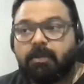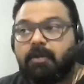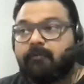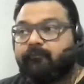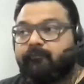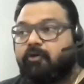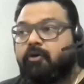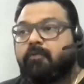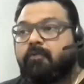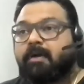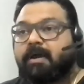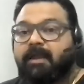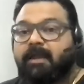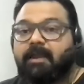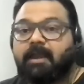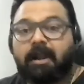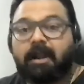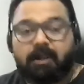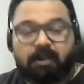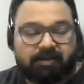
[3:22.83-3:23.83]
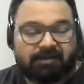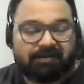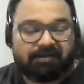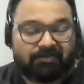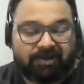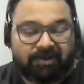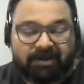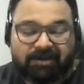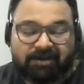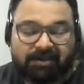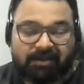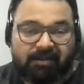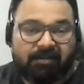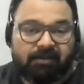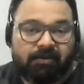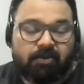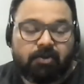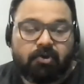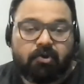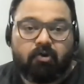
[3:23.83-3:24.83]
for my article writing,
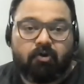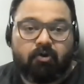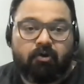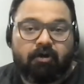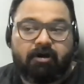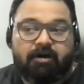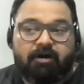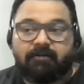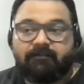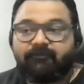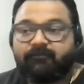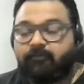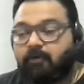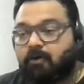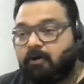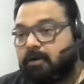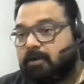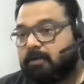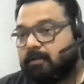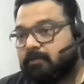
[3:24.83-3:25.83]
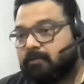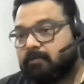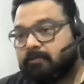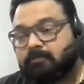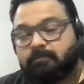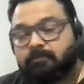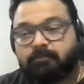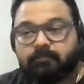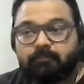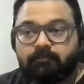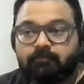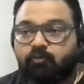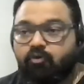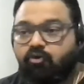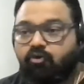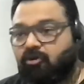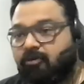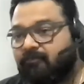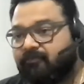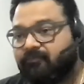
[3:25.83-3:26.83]
or for
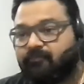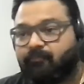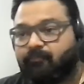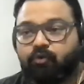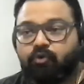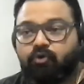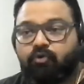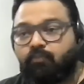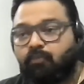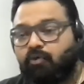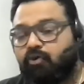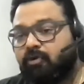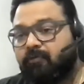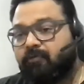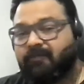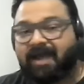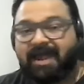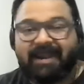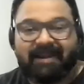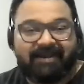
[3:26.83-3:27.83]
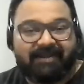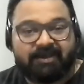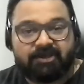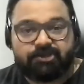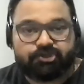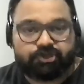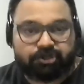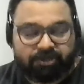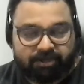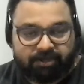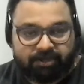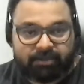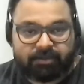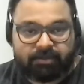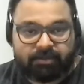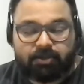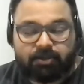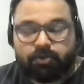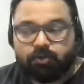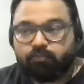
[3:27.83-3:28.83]
more of idea churning,
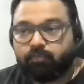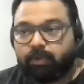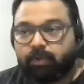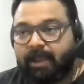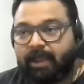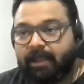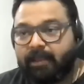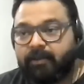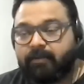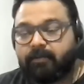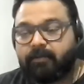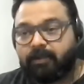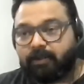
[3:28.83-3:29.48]
and